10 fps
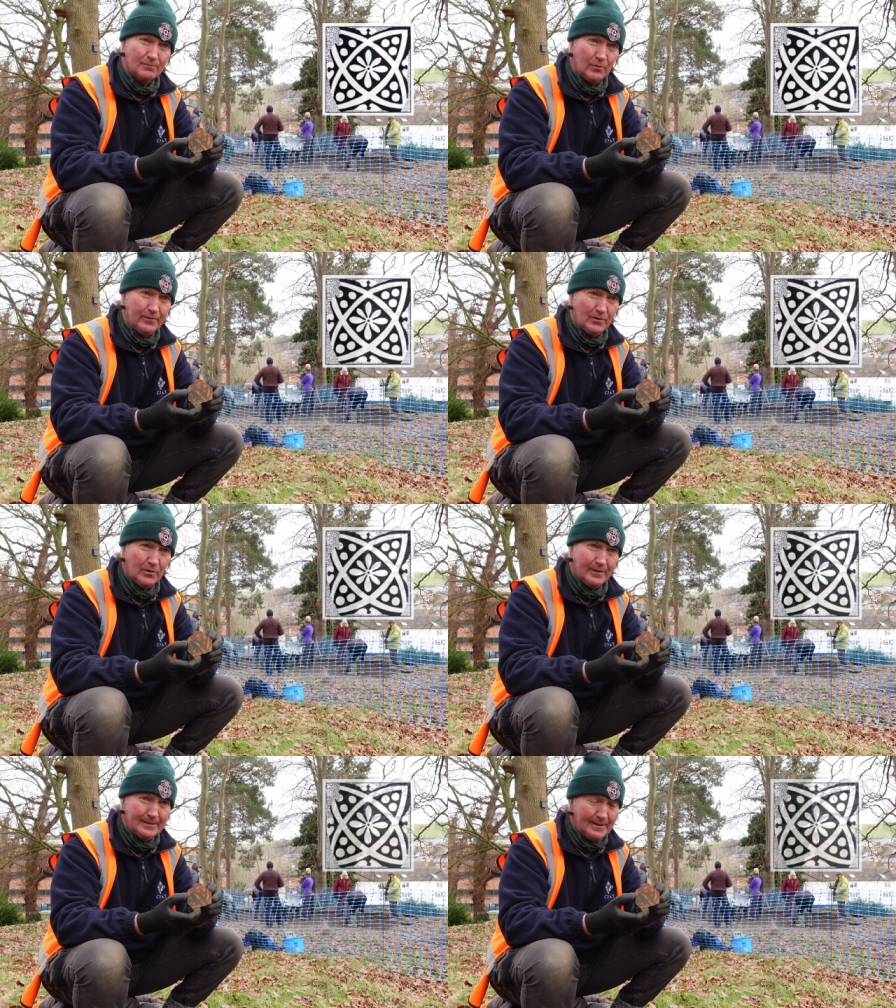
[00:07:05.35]
we've no
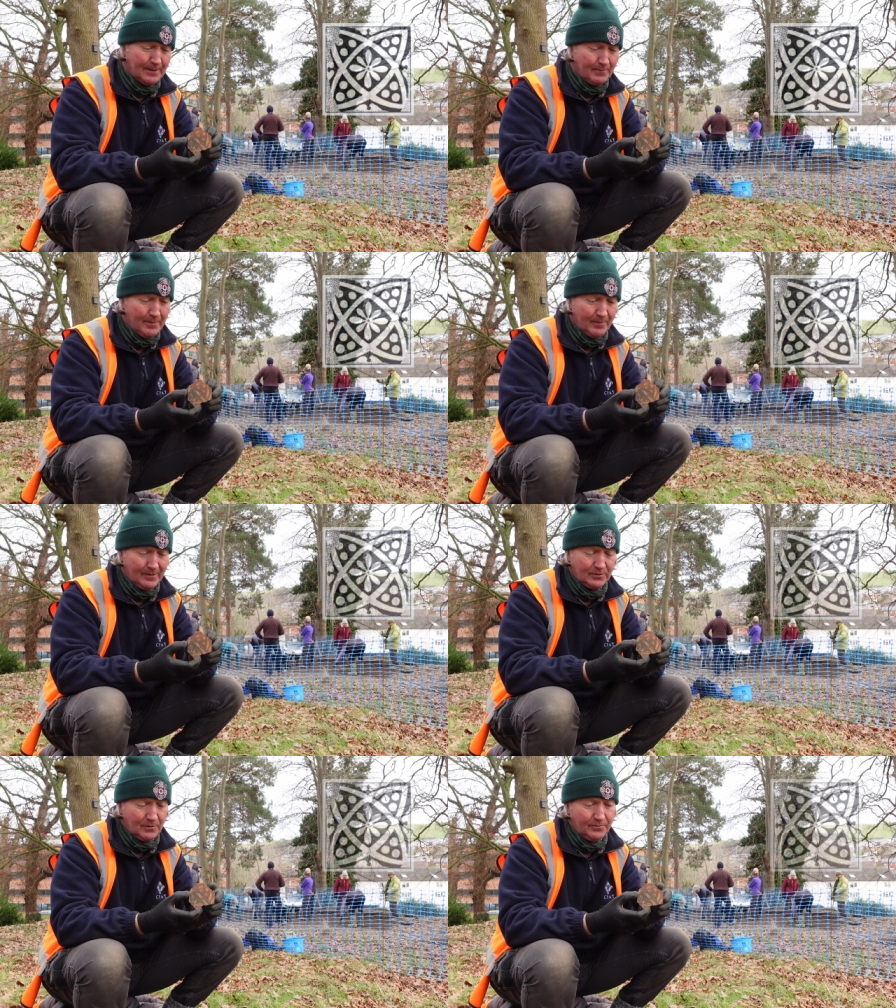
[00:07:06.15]
idea. Maybe
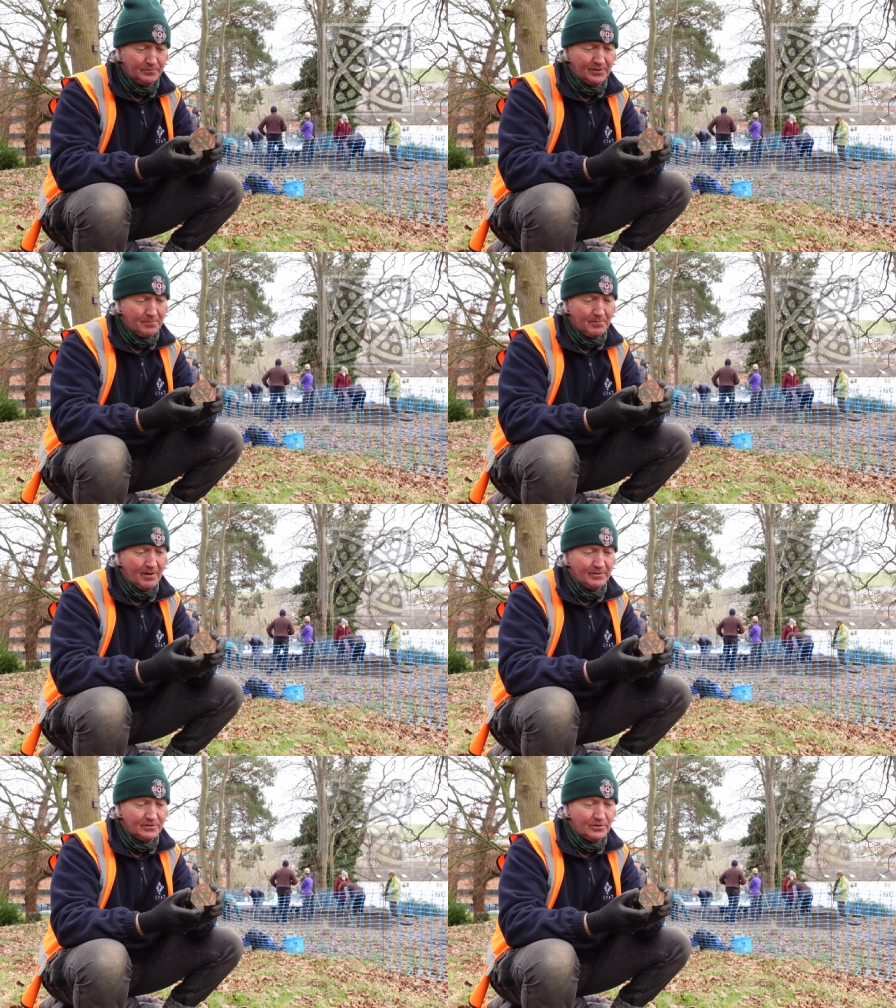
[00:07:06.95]
it's come from Saint
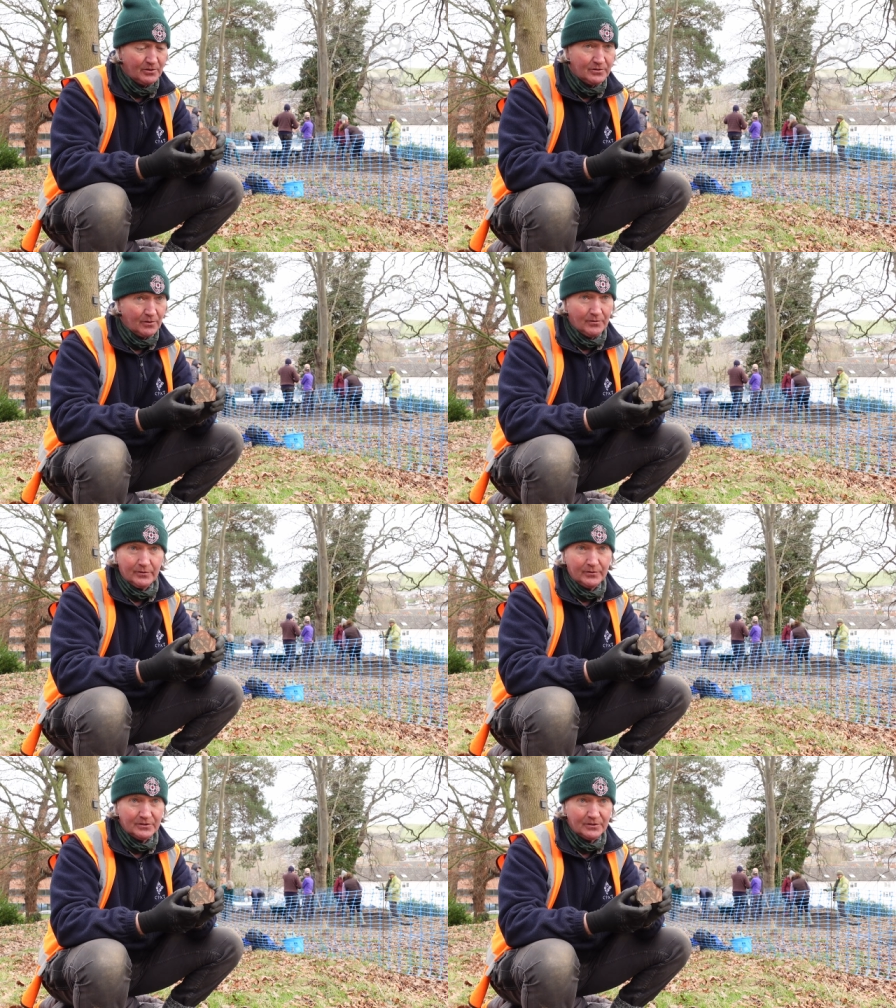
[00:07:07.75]
Mary's Church over
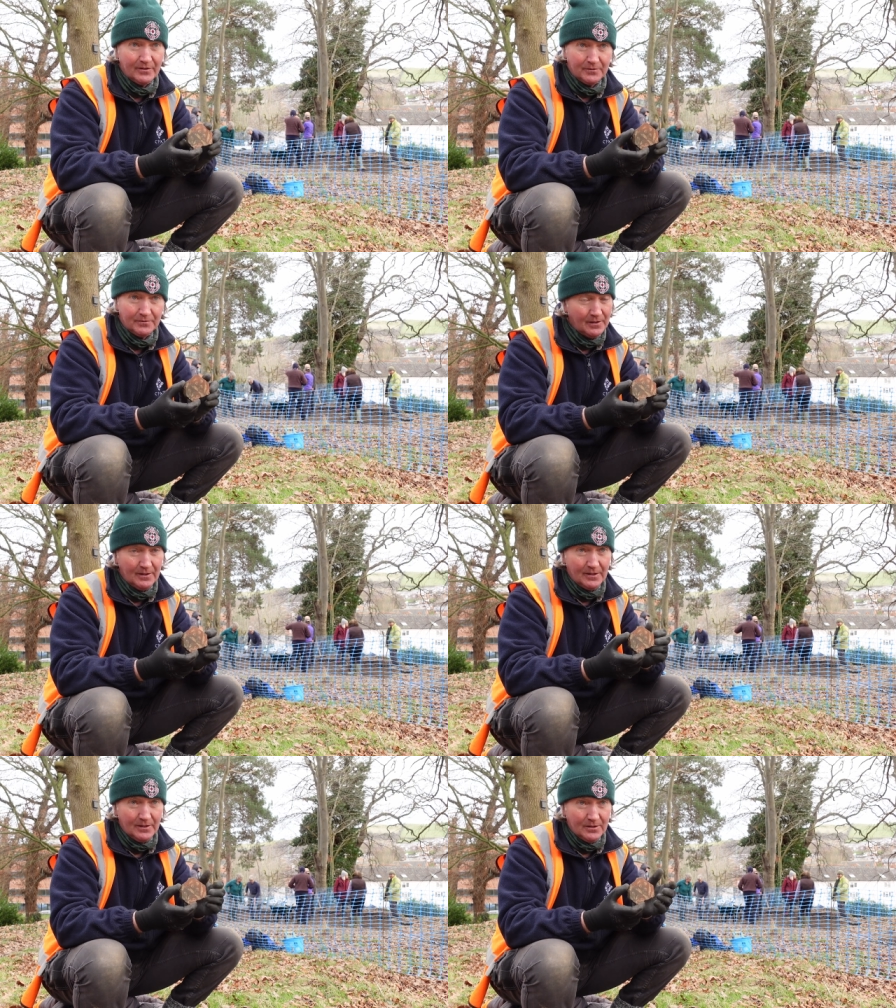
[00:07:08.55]
on the side of
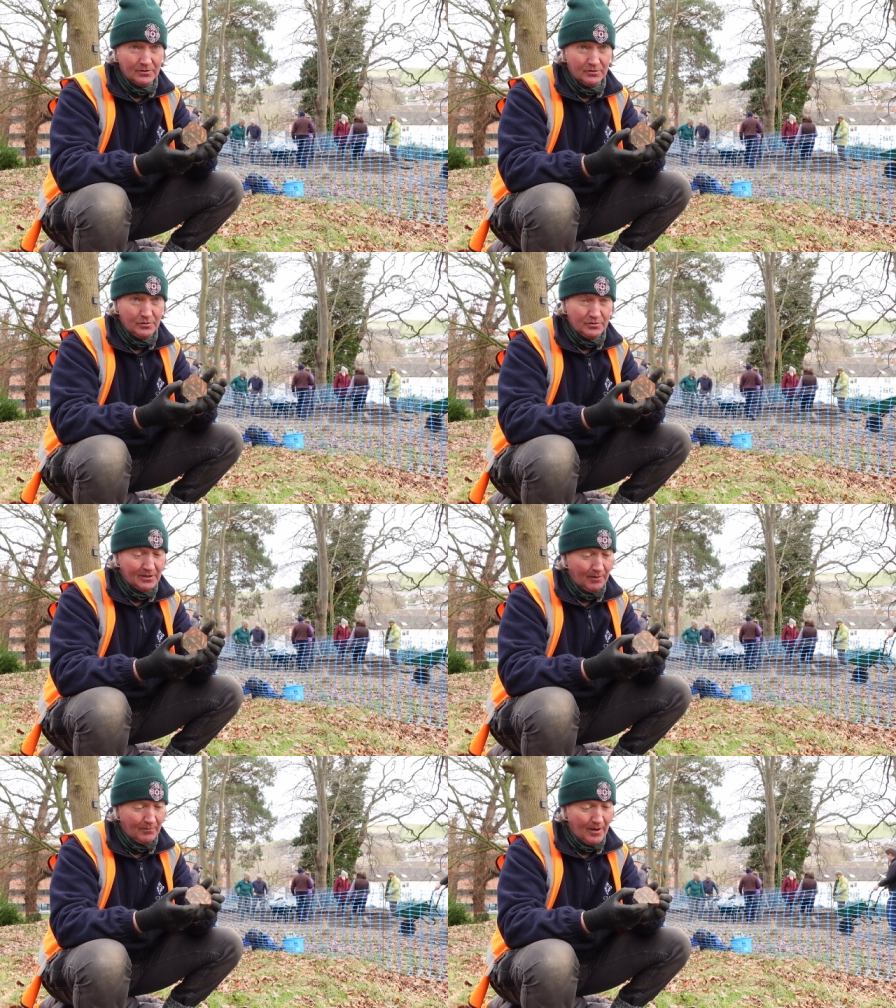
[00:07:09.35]

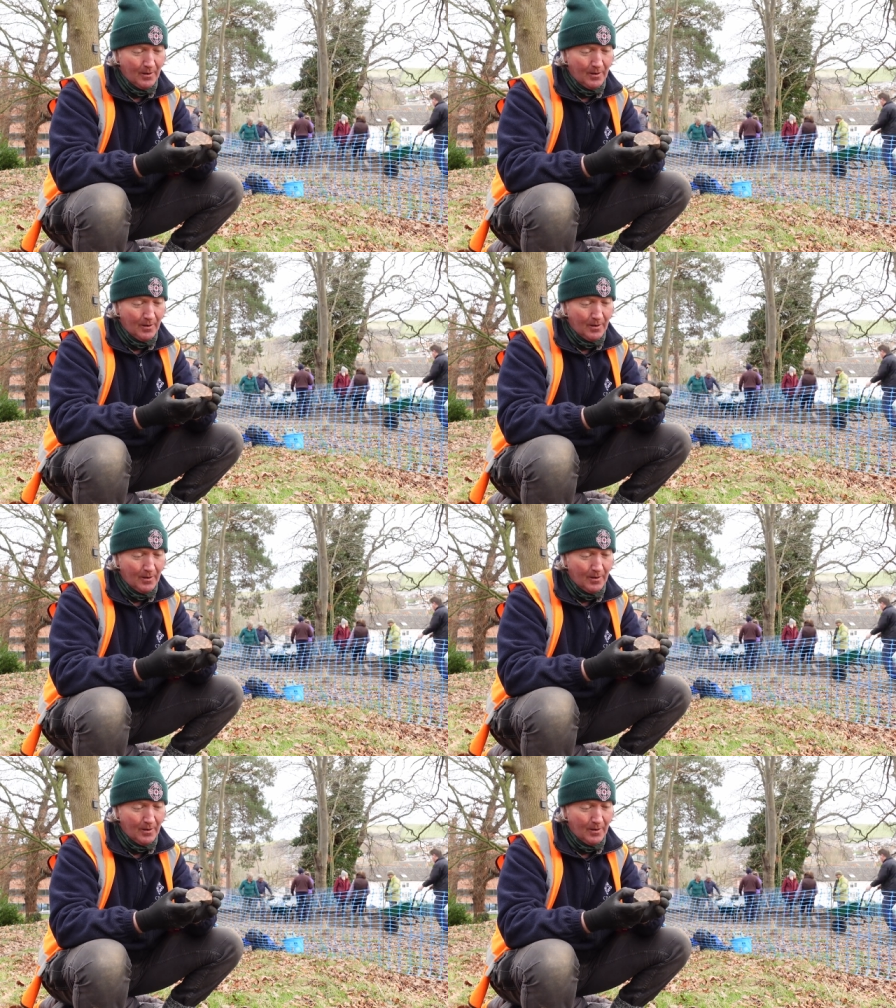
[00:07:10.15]
Newtown.